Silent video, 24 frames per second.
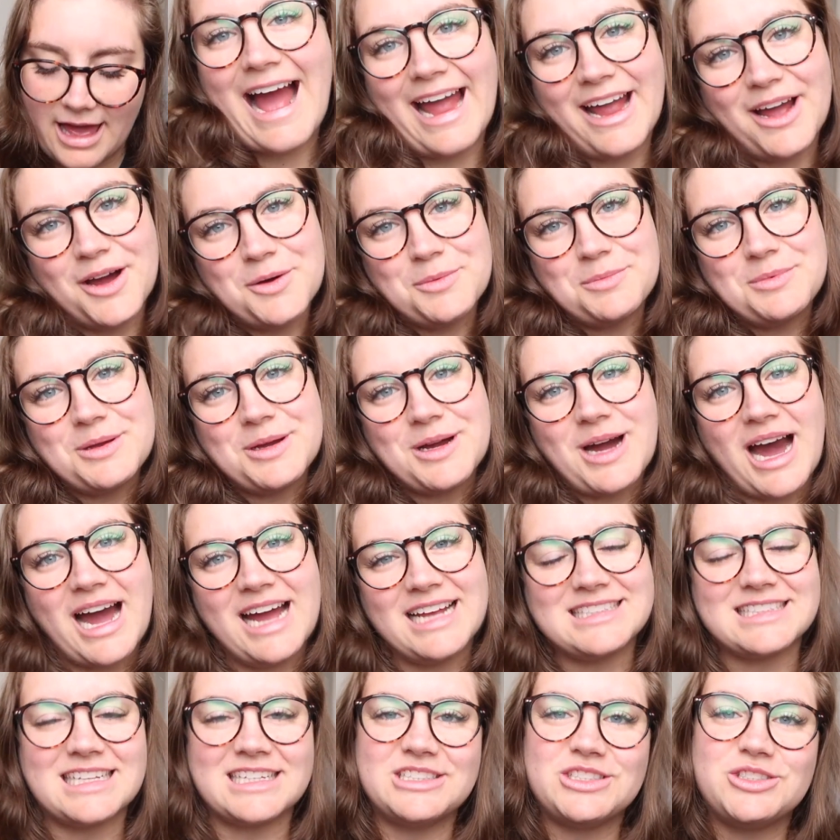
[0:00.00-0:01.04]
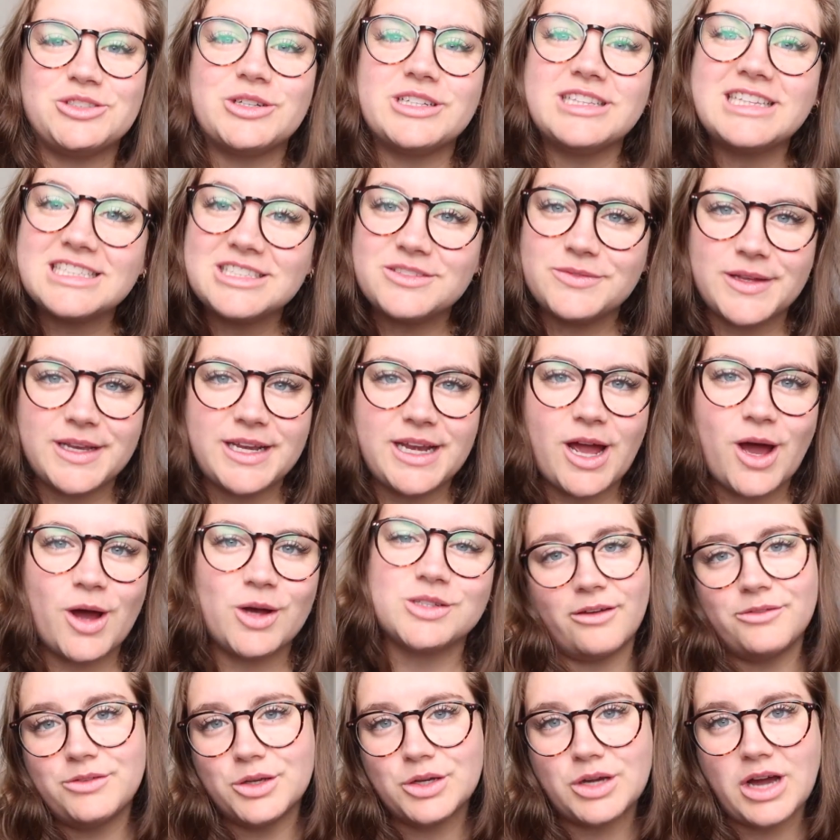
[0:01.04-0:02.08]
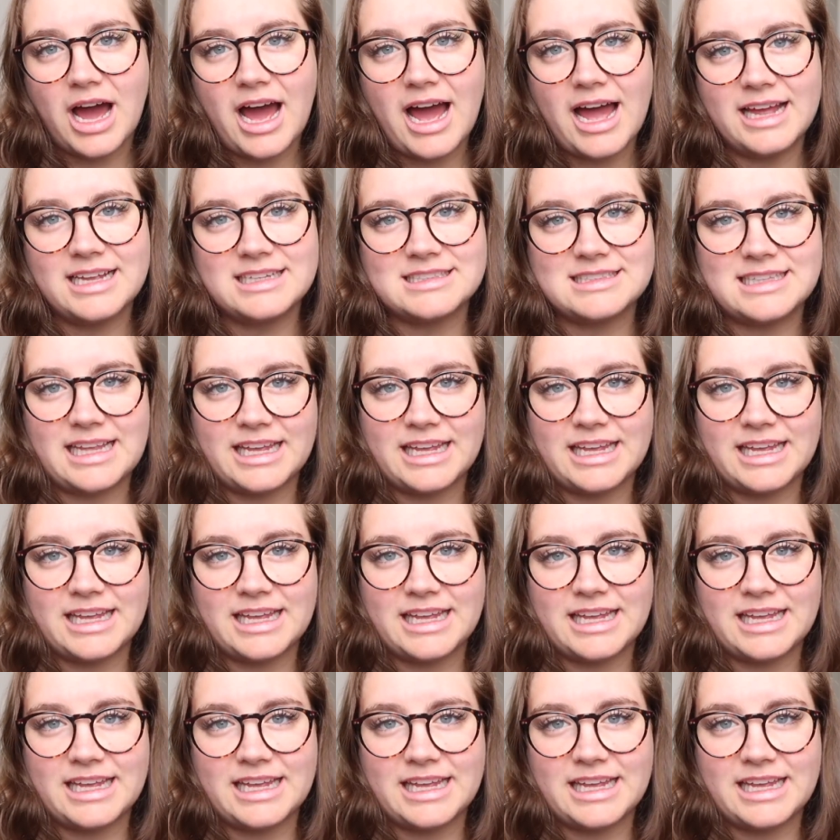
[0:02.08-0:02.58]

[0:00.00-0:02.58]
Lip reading: I hope you guys enjoyed this video. Love you guys.